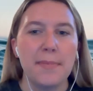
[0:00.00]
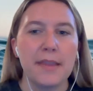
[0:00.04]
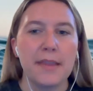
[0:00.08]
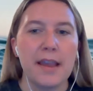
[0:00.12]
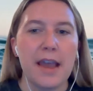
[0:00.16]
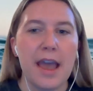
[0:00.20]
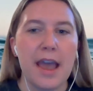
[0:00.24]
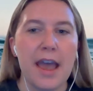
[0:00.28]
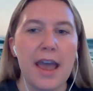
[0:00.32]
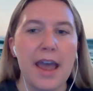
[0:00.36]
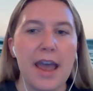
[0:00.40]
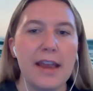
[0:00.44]

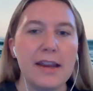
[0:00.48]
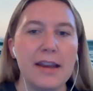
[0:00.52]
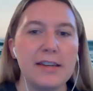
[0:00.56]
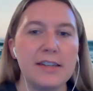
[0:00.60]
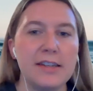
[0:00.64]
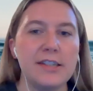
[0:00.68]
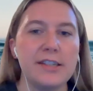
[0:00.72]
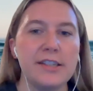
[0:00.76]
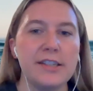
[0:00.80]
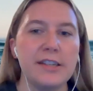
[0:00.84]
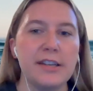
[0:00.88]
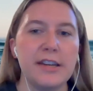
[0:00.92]

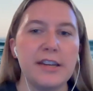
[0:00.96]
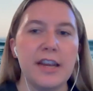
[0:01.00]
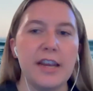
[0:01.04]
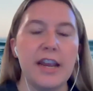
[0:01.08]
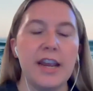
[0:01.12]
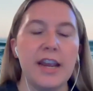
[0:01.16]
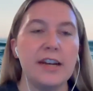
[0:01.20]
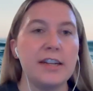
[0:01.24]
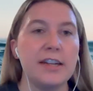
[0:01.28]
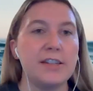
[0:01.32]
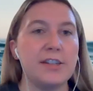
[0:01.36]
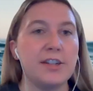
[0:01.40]
And
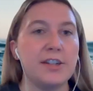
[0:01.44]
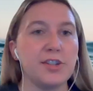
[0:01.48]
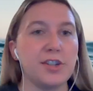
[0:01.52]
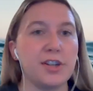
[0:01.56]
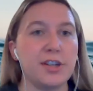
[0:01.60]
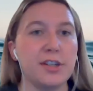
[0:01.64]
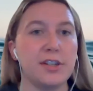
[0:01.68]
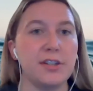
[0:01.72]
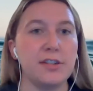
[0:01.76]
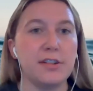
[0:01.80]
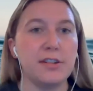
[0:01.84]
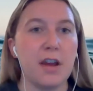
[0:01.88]
in
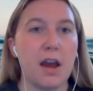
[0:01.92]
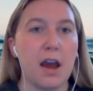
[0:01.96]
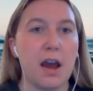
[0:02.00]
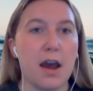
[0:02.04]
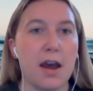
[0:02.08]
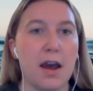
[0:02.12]
addition